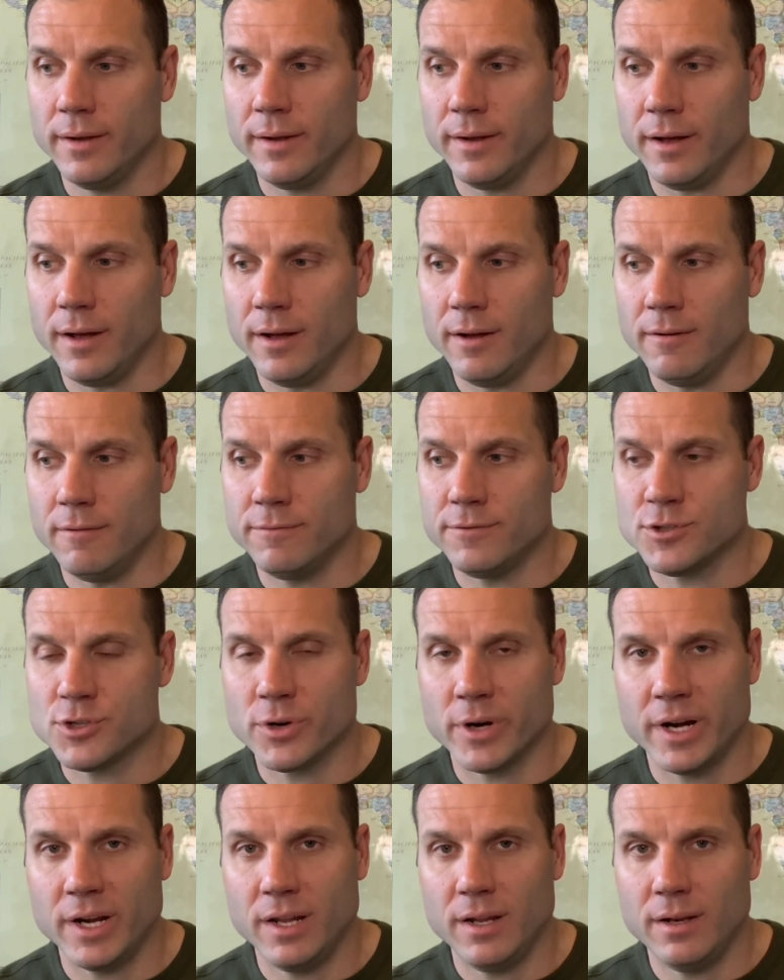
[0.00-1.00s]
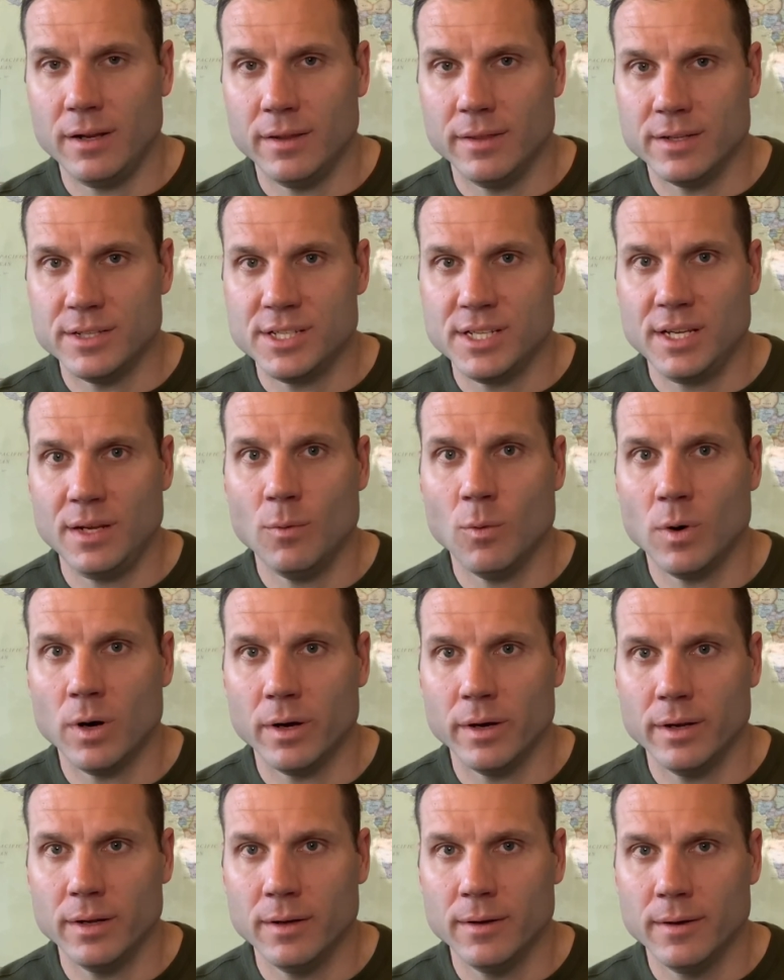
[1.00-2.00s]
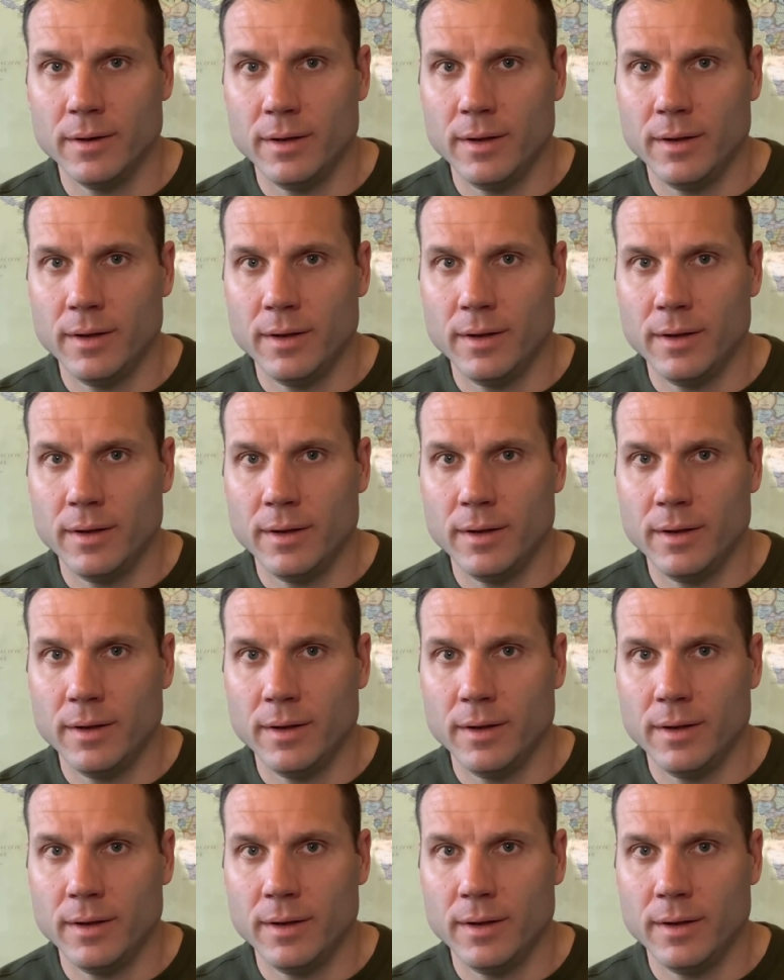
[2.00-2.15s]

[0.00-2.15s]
of training in the T1.